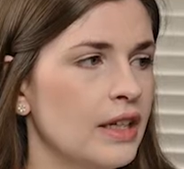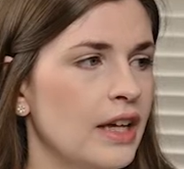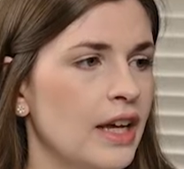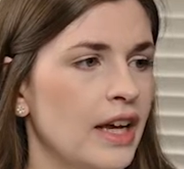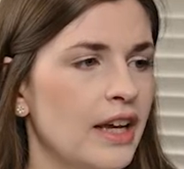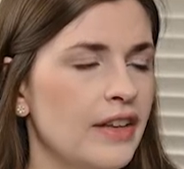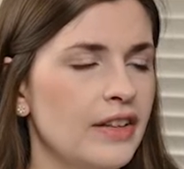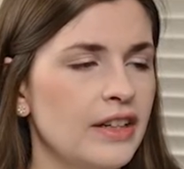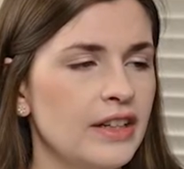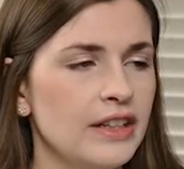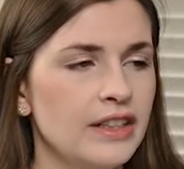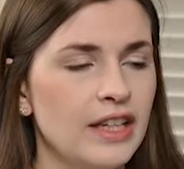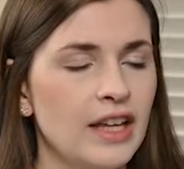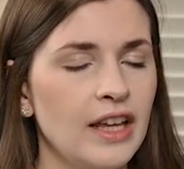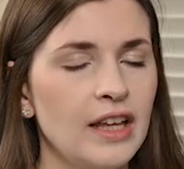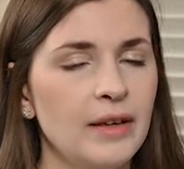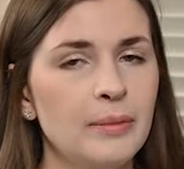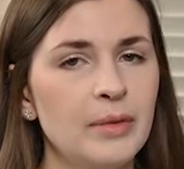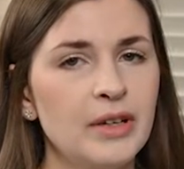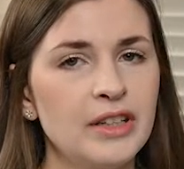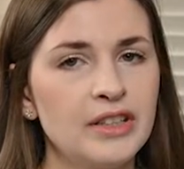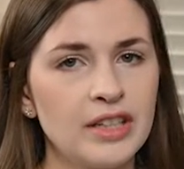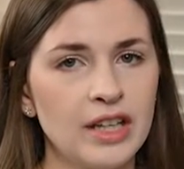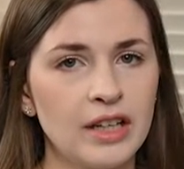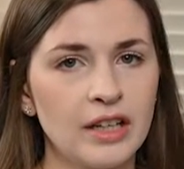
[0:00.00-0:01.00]
and then it, it
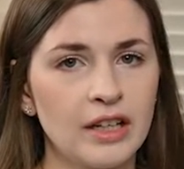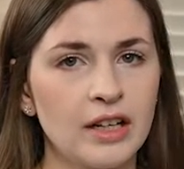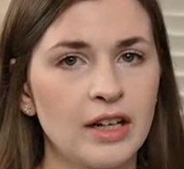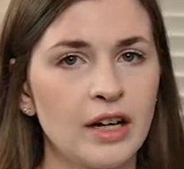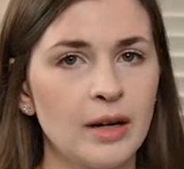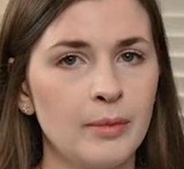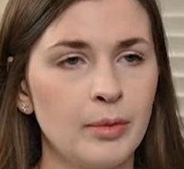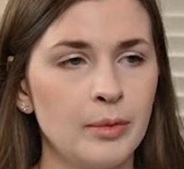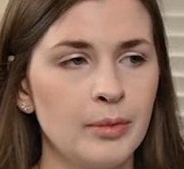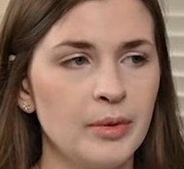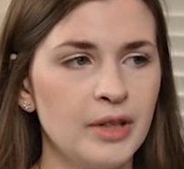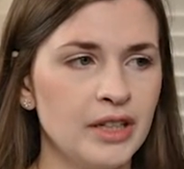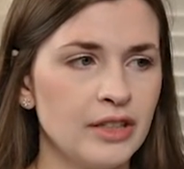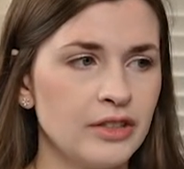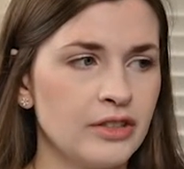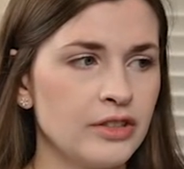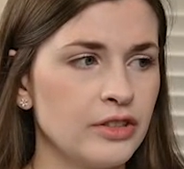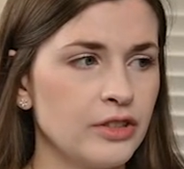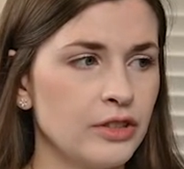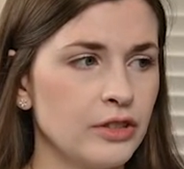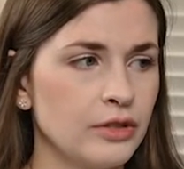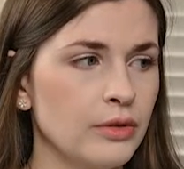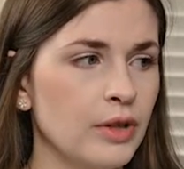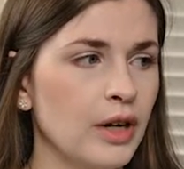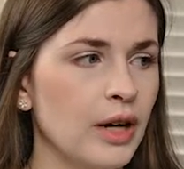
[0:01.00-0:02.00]
might take a couple minutes
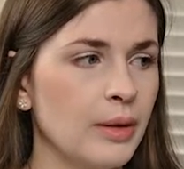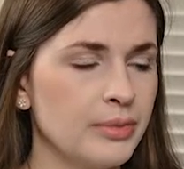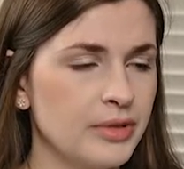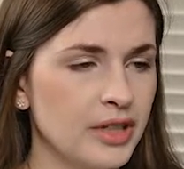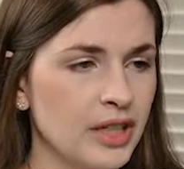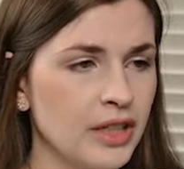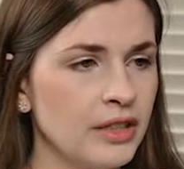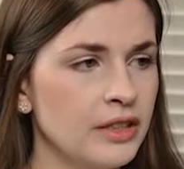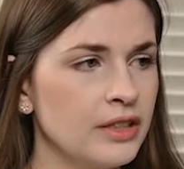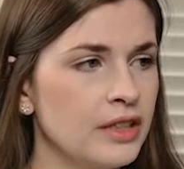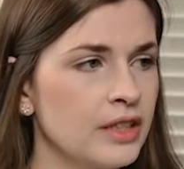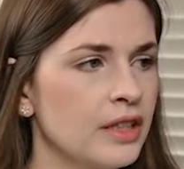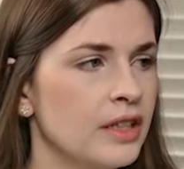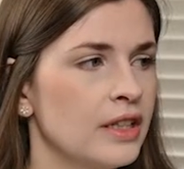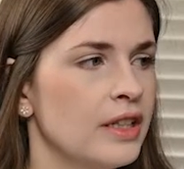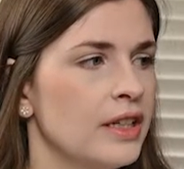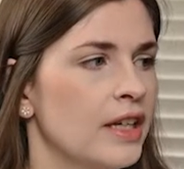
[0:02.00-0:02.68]
to update.